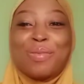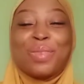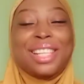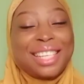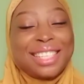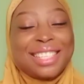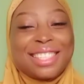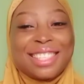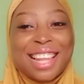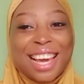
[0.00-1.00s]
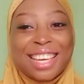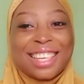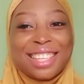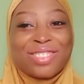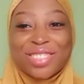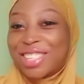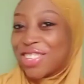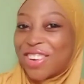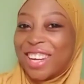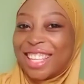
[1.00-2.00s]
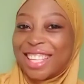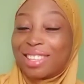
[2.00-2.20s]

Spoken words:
Please like it if you enjoyed it.